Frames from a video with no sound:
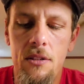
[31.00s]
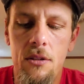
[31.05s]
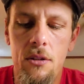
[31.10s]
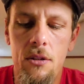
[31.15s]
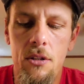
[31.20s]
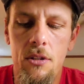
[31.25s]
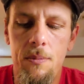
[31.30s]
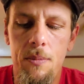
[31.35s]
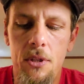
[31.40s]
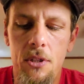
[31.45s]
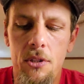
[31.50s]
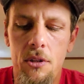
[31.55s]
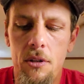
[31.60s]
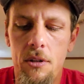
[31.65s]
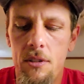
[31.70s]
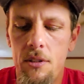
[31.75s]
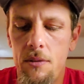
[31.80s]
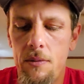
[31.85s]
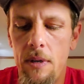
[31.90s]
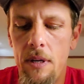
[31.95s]
so just be sure
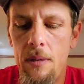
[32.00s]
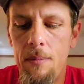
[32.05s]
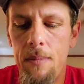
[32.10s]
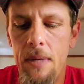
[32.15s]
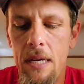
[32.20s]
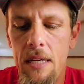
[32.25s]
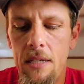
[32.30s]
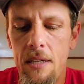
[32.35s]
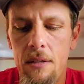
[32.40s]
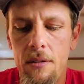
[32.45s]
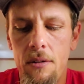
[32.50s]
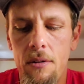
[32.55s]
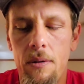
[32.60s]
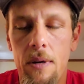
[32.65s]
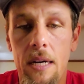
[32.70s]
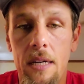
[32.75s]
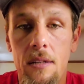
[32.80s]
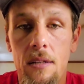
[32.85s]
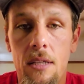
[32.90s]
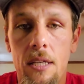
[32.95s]
it's threaded back in
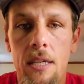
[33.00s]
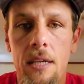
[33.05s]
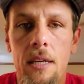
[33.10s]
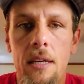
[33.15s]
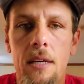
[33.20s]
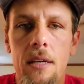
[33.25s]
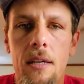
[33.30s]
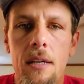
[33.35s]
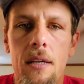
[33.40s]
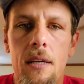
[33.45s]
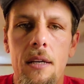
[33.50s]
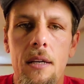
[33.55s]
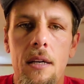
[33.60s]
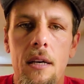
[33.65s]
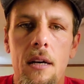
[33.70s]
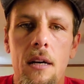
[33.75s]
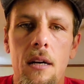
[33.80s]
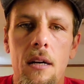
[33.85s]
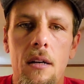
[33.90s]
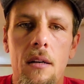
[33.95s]
correctly.
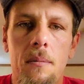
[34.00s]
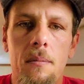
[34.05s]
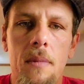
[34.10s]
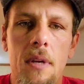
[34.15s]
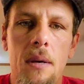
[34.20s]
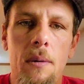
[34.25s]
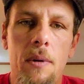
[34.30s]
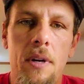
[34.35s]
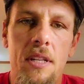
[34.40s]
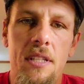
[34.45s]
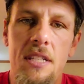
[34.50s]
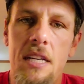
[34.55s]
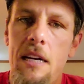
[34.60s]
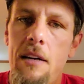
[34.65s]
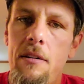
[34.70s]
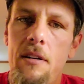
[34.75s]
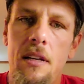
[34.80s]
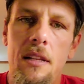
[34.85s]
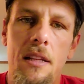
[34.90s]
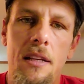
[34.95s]
And when it's
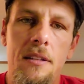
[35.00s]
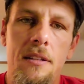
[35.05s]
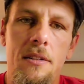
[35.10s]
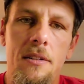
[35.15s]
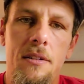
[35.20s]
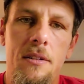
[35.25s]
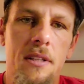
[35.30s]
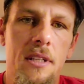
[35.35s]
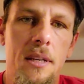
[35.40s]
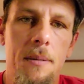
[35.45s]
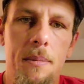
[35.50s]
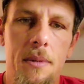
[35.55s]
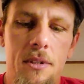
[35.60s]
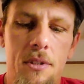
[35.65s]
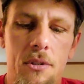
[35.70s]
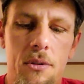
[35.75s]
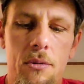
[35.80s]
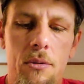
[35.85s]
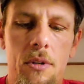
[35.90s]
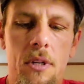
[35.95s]
out, I like to keep it
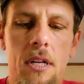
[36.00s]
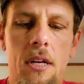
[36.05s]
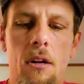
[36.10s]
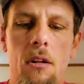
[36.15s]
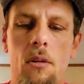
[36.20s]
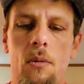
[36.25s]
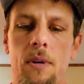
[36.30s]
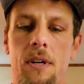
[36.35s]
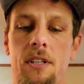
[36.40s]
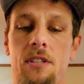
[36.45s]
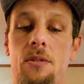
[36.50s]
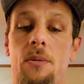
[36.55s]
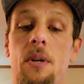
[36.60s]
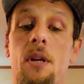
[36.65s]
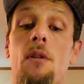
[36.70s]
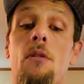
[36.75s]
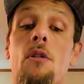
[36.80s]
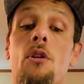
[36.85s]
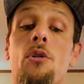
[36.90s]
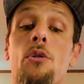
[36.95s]
screwed in all the way so we
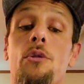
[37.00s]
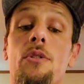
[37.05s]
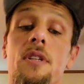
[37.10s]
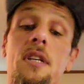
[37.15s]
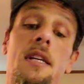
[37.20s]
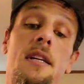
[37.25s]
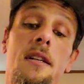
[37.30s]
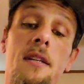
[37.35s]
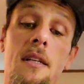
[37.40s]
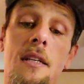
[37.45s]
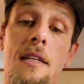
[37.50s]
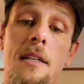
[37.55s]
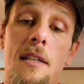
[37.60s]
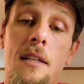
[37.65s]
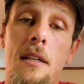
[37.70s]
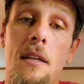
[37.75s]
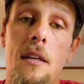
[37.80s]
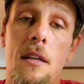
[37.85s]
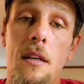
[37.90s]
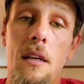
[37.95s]
don't lose it.
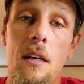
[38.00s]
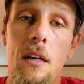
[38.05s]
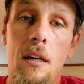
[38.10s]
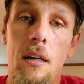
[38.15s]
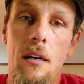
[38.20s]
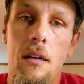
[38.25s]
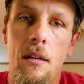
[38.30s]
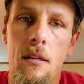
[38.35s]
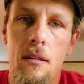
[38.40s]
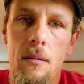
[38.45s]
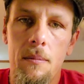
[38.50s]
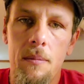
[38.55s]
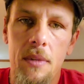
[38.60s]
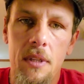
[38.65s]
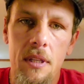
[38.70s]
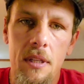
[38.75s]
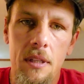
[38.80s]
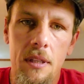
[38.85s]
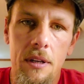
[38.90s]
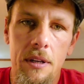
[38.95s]
And
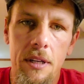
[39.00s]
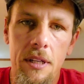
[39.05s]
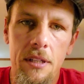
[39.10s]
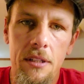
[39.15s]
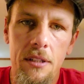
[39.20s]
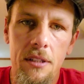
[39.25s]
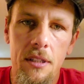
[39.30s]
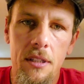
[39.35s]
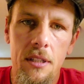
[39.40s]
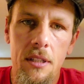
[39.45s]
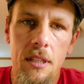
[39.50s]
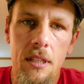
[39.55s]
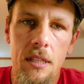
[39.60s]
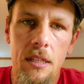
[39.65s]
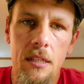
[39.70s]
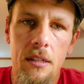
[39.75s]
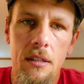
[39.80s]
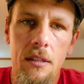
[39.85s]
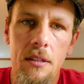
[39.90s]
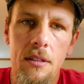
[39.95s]
there you see the
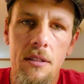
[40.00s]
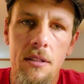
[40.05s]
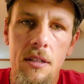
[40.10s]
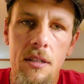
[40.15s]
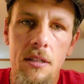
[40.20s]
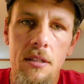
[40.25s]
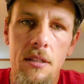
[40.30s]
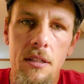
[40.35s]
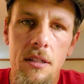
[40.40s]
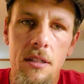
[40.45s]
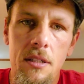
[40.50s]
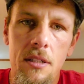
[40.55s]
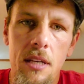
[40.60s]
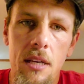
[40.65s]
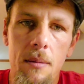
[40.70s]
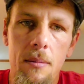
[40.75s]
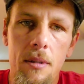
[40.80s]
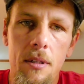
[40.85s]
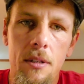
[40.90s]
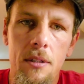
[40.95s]
CC
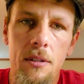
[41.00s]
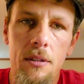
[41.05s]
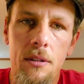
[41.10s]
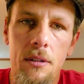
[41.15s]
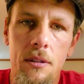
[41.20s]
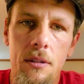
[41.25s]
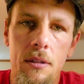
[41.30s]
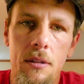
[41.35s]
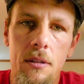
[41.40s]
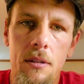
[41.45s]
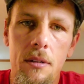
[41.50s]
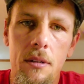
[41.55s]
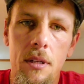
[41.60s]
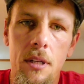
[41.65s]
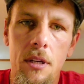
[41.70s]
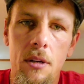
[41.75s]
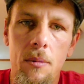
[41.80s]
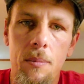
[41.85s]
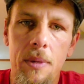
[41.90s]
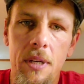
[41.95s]
Sabers
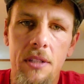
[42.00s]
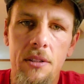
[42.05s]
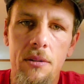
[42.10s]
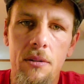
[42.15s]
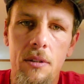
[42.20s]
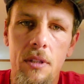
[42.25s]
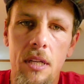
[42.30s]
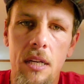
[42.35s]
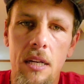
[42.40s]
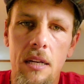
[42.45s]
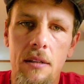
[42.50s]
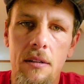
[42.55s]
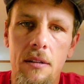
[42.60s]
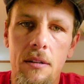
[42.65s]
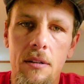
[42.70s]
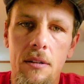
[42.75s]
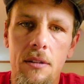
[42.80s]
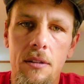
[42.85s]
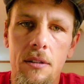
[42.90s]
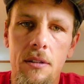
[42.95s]
NeoPixel
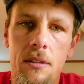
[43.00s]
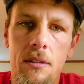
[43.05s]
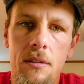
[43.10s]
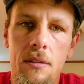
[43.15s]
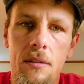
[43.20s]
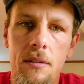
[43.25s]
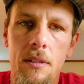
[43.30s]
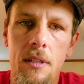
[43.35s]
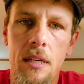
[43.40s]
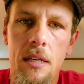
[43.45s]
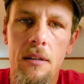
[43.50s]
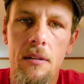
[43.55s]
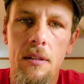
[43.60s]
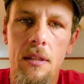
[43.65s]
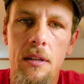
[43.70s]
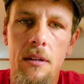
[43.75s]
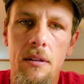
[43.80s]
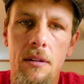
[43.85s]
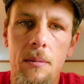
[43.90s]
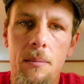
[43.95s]
connectors down
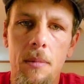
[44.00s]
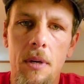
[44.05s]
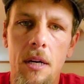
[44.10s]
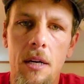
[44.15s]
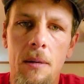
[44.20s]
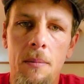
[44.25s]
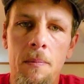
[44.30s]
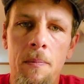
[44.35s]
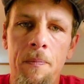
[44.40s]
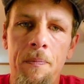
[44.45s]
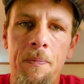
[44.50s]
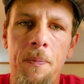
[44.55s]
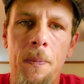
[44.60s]
there in the bottom.